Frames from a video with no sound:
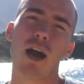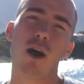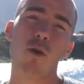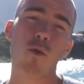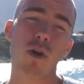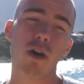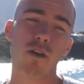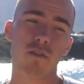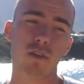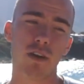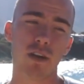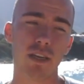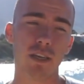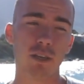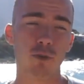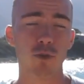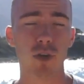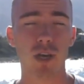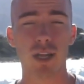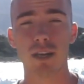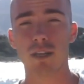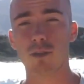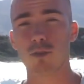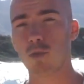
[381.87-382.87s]
However,
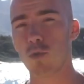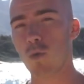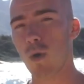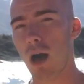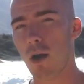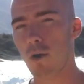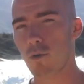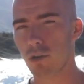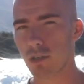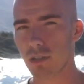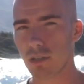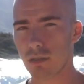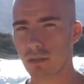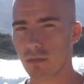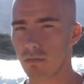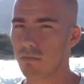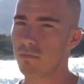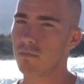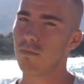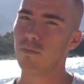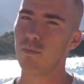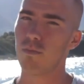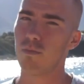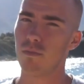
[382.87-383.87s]
you can eat 2 hours
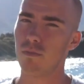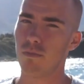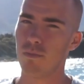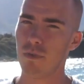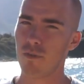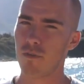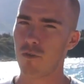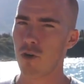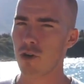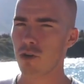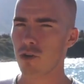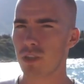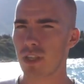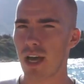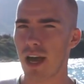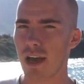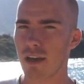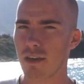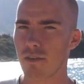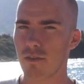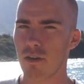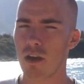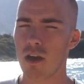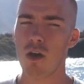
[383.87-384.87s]
before you
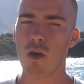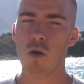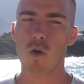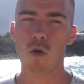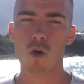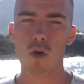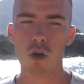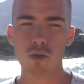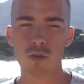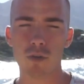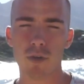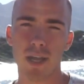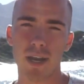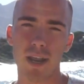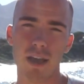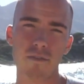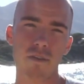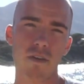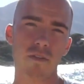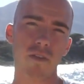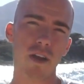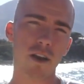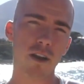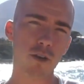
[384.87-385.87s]
dive, or you can
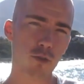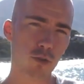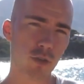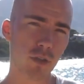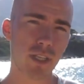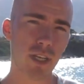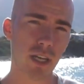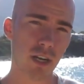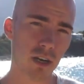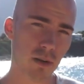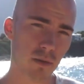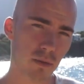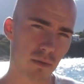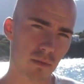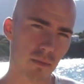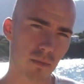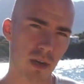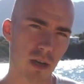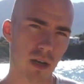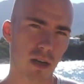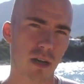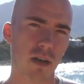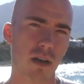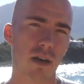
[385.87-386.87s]
have a very good dinner
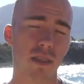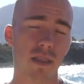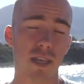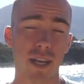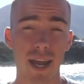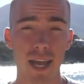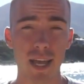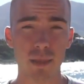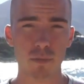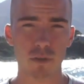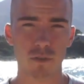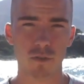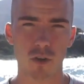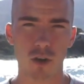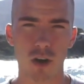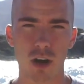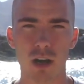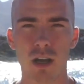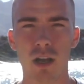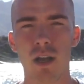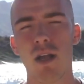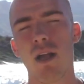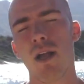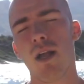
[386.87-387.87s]
the night
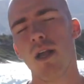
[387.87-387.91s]
before.